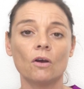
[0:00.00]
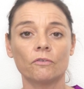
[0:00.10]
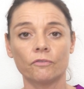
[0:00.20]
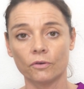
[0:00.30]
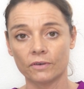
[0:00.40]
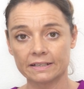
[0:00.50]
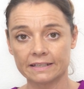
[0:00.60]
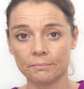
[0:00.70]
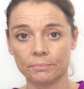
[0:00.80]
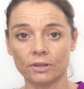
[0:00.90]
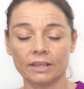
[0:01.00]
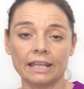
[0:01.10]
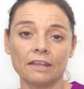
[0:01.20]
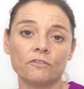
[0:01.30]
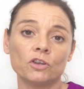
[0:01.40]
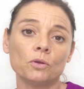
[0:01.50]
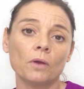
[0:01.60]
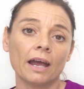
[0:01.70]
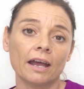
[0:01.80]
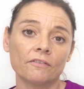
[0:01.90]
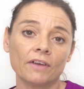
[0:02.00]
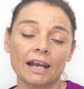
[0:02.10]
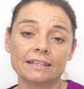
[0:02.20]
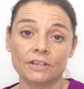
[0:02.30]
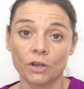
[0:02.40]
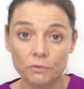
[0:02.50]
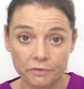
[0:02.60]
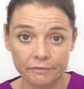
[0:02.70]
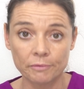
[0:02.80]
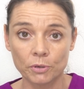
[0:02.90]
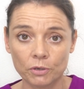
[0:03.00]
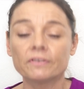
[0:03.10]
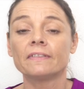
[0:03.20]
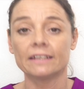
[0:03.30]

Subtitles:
For example, if you have had an ovary removed,